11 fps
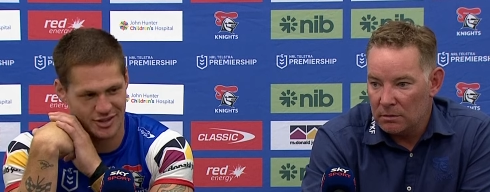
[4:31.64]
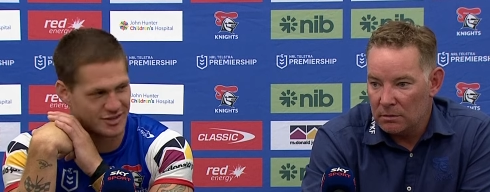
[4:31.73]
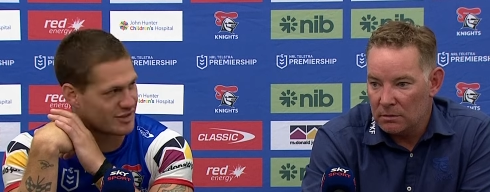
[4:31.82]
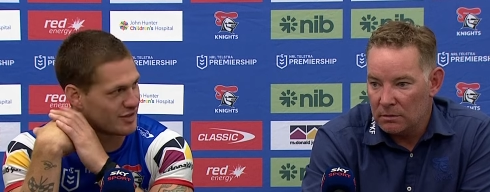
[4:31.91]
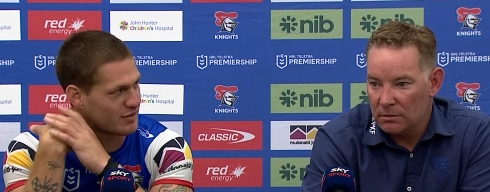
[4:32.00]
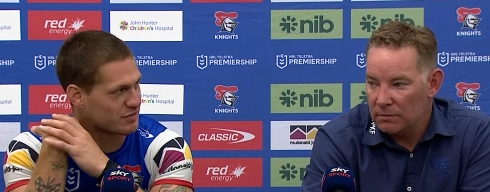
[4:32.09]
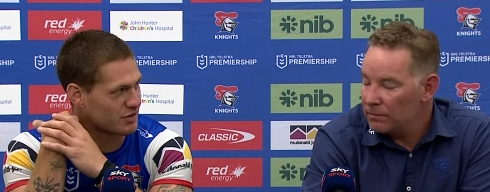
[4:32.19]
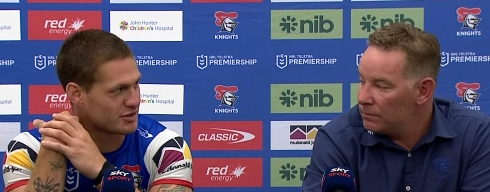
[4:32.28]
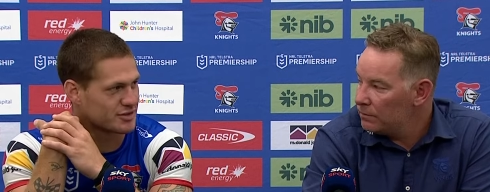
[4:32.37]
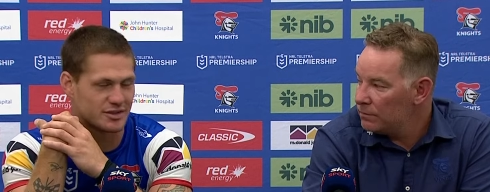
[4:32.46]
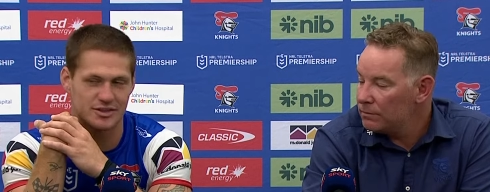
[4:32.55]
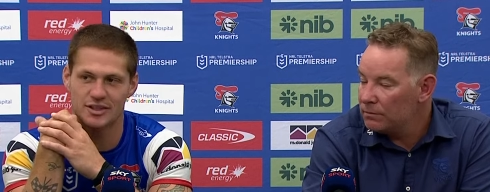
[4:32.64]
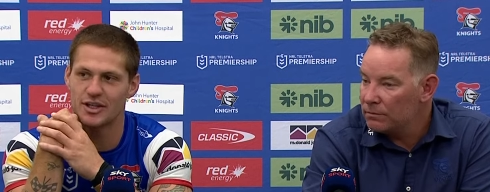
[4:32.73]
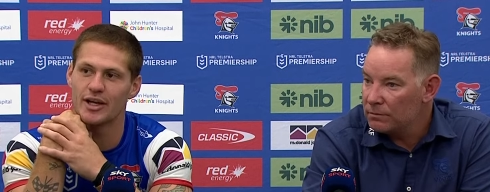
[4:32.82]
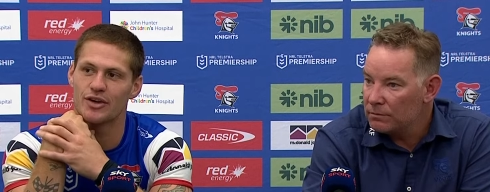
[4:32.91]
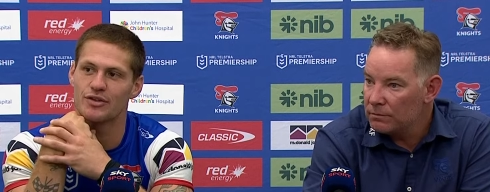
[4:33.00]
Speaker 1: he's done that for us since the
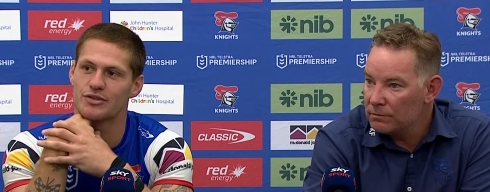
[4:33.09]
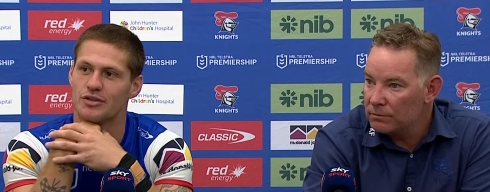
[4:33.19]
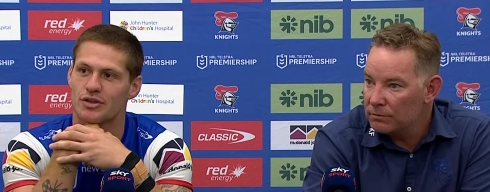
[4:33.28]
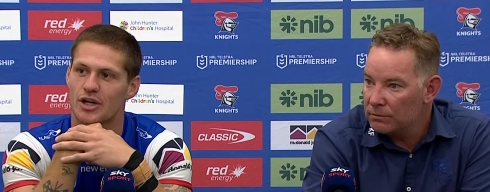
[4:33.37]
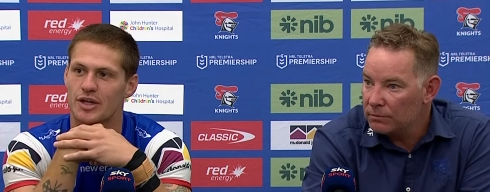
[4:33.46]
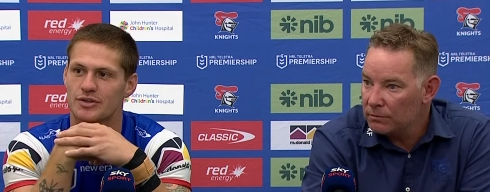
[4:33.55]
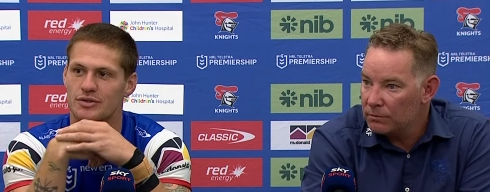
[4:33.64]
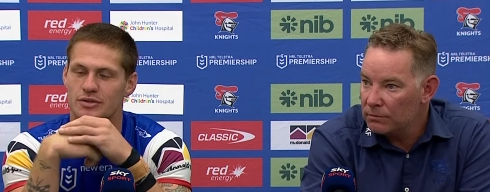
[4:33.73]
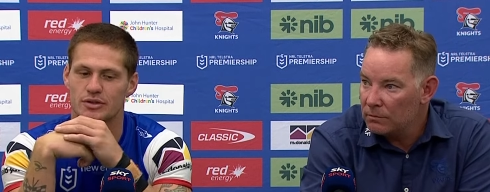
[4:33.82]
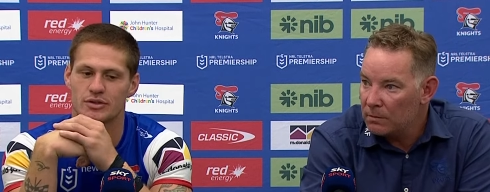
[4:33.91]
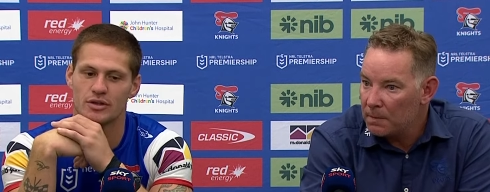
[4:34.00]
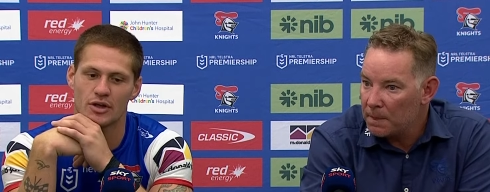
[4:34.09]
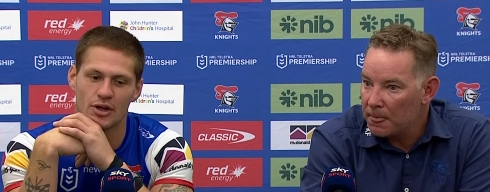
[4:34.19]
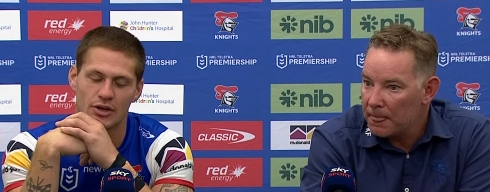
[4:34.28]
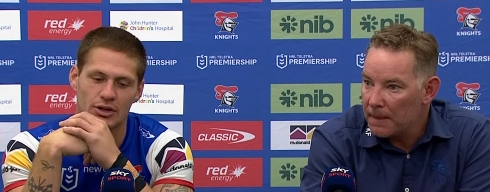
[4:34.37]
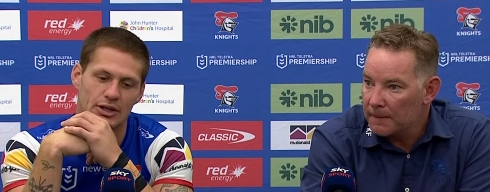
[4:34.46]
day he got to Newcastle, and
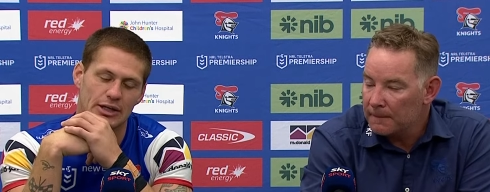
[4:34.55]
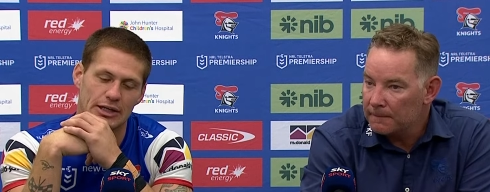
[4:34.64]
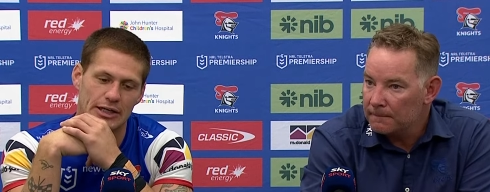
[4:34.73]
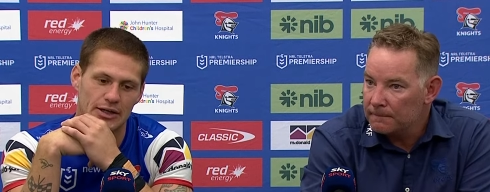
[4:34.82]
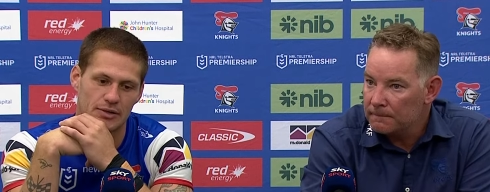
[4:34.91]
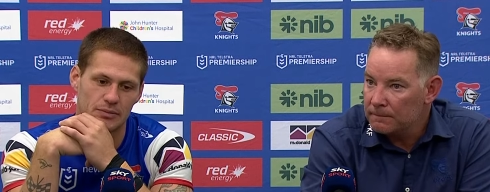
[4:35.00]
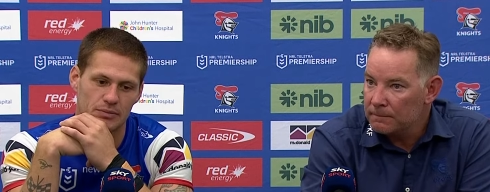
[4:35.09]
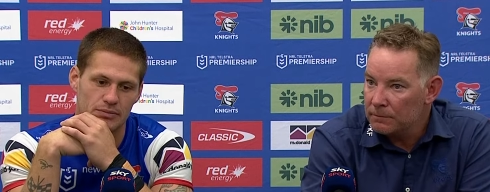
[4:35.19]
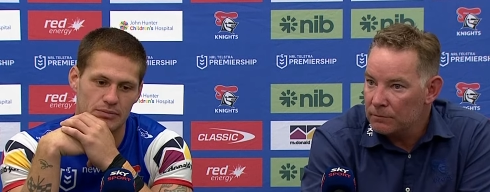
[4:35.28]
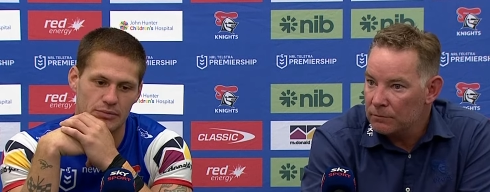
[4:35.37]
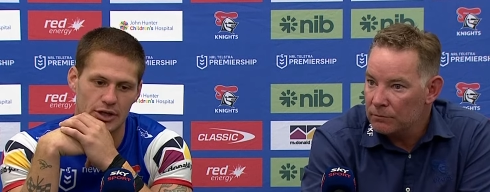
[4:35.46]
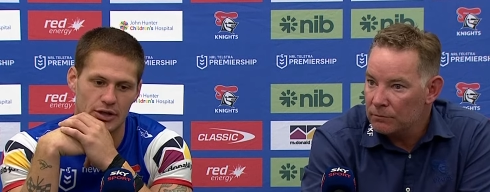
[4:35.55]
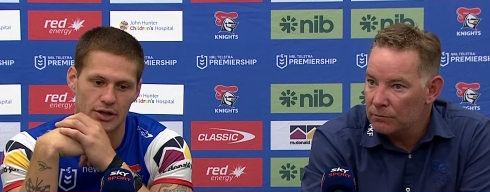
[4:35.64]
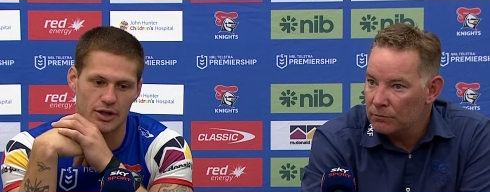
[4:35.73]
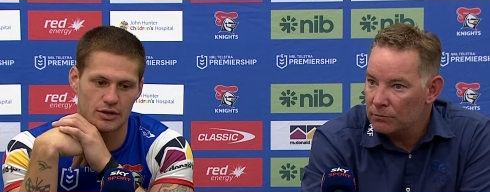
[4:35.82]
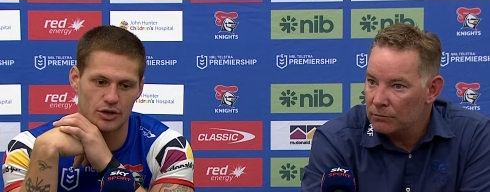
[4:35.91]
um, yeah,
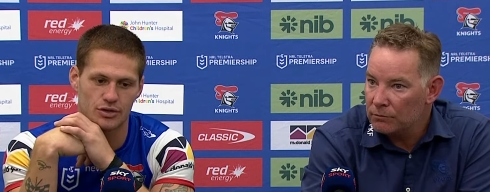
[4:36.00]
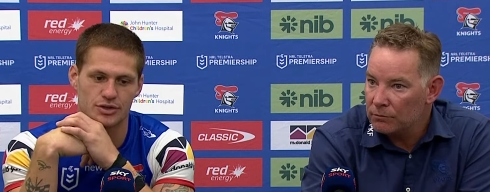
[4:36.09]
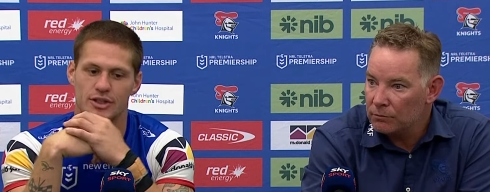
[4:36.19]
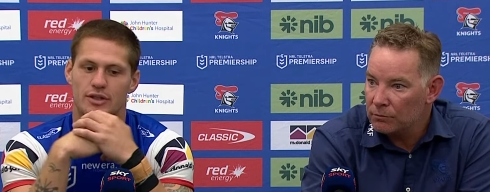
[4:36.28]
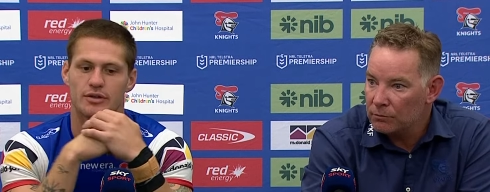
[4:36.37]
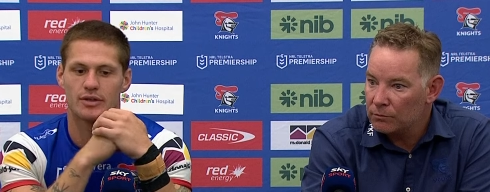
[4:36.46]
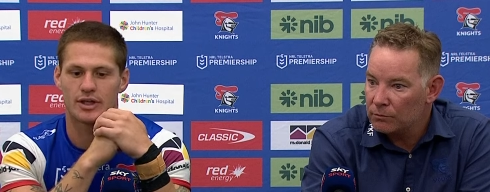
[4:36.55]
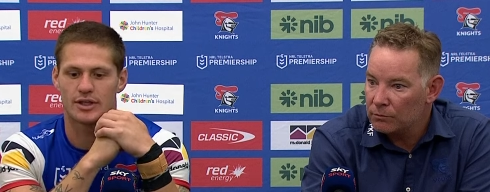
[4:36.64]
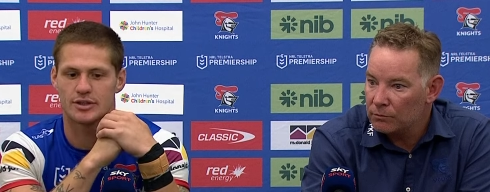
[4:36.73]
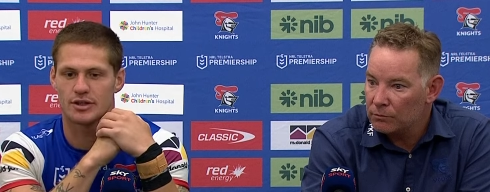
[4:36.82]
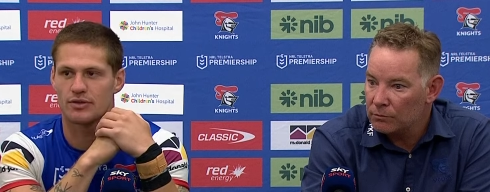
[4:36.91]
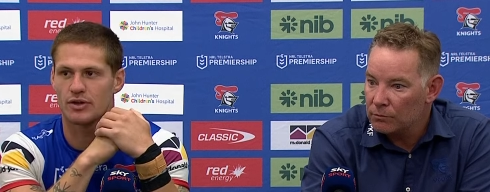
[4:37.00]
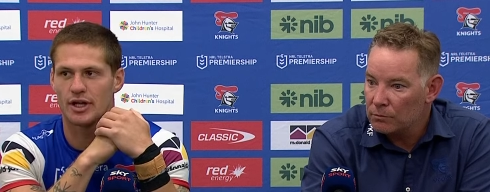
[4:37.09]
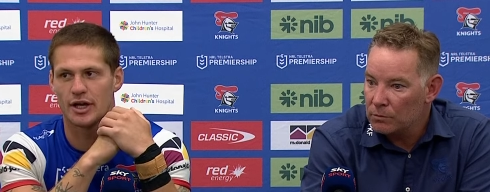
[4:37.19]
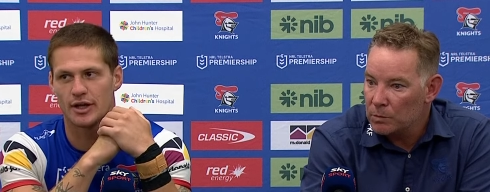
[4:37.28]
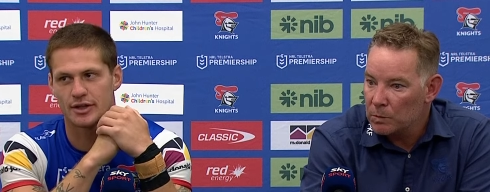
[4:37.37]
like coach said, he does it every
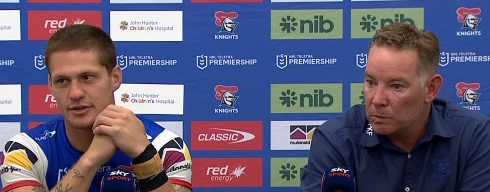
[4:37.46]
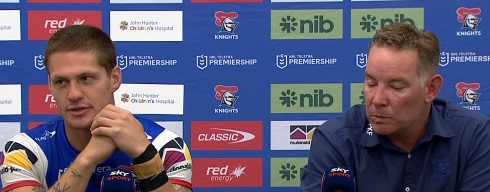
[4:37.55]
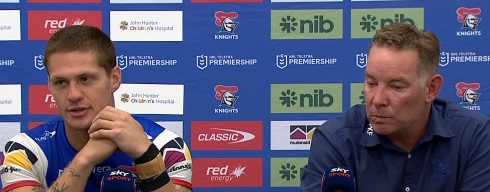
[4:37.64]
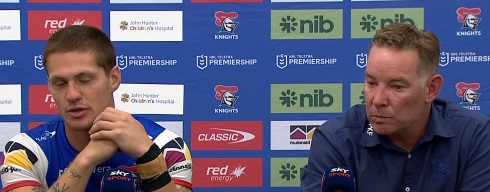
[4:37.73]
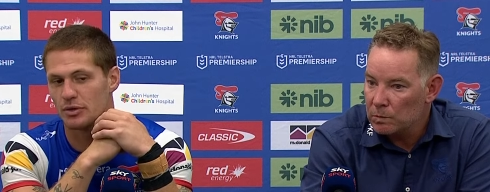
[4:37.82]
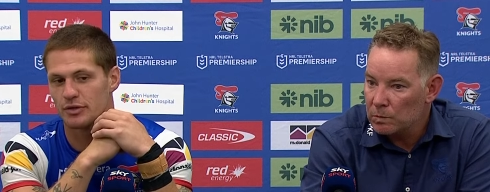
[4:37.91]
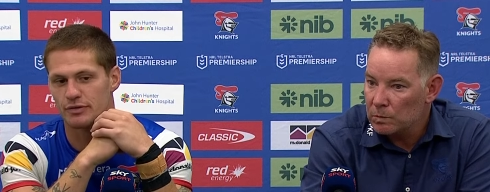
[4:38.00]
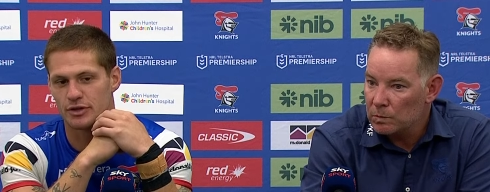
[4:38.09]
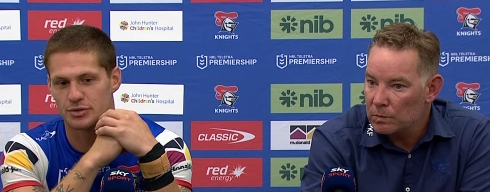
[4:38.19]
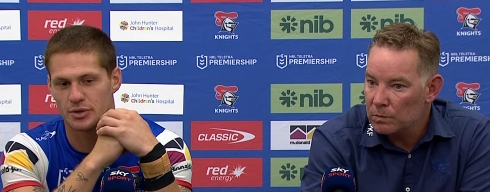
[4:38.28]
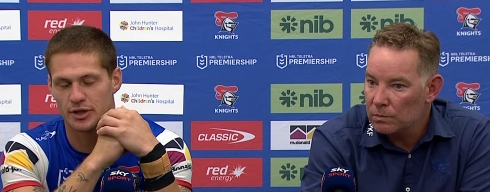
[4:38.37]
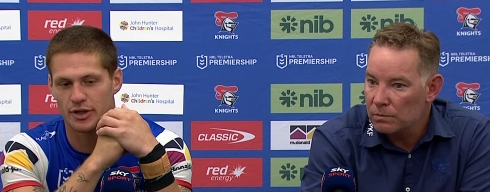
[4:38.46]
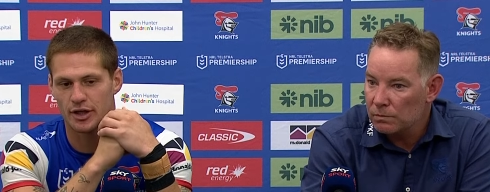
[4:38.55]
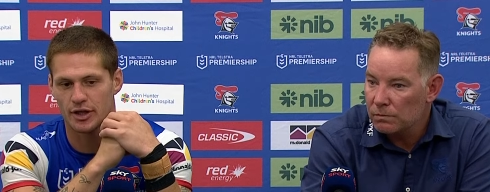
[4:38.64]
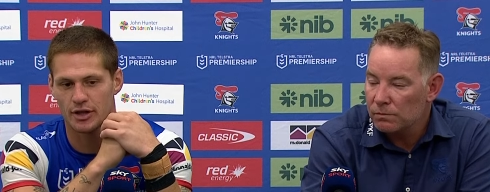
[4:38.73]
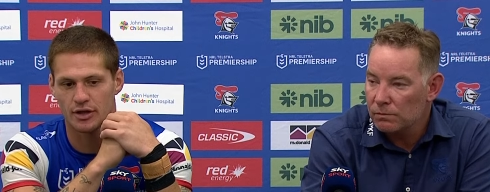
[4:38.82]
day. He's he'll be the first one in
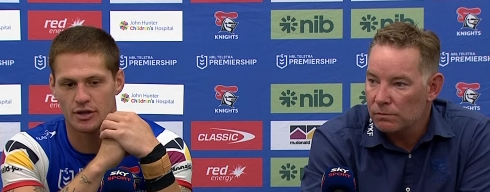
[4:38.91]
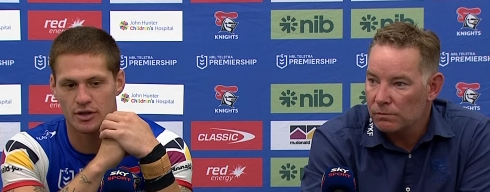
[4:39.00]
there